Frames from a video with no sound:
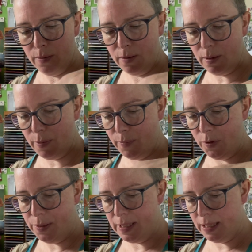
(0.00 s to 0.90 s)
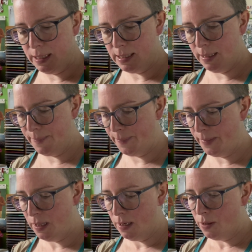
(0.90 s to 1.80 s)
Come on, you sit nicely.
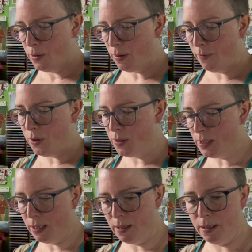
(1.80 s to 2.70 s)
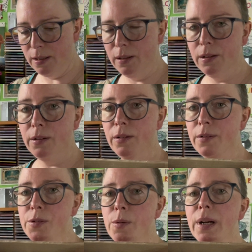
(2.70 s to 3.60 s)
So I've used a lot
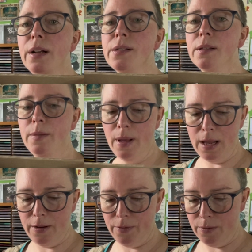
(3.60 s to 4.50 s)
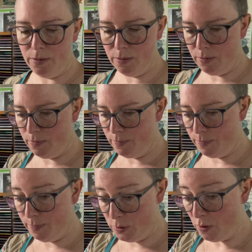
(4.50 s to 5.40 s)
of squares, and
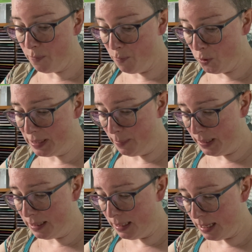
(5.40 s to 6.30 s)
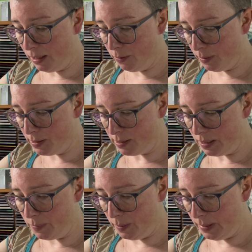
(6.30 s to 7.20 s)
I've mostly been the yellow ones that
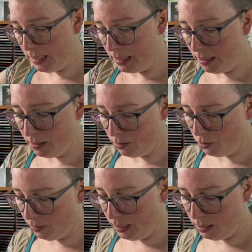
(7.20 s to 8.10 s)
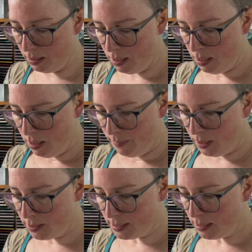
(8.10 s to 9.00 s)
I've been making and joining,
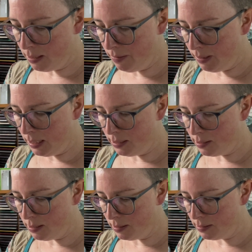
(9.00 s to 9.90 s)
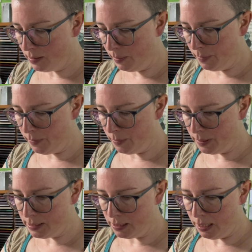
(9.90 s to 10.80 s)
because I suddenly realised that some of the
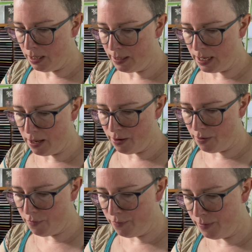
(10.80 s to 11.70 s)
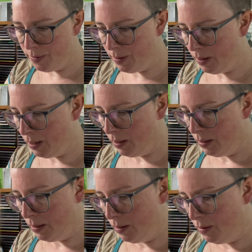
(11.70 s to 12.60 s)
ones in here I have,
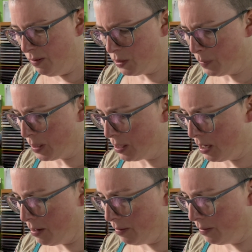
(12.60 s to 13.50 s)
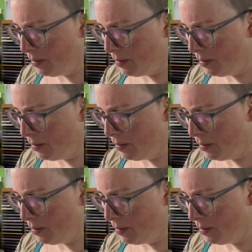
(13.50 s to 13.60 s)
not so much now.